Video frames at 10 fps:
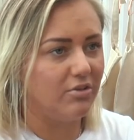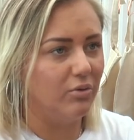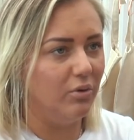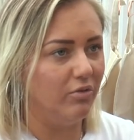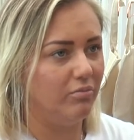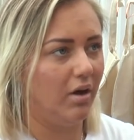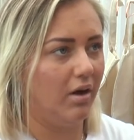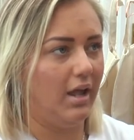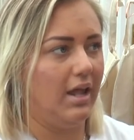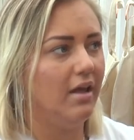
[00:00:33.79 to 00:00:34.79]
all of
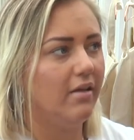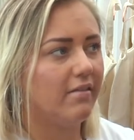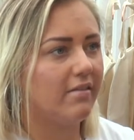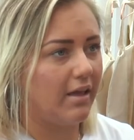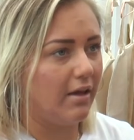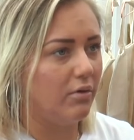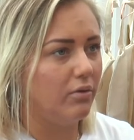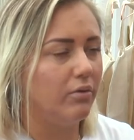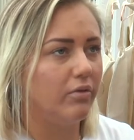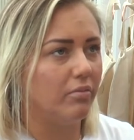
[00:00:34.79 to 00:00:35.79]
my
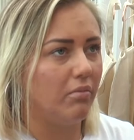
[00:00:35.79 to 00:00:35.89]
skills,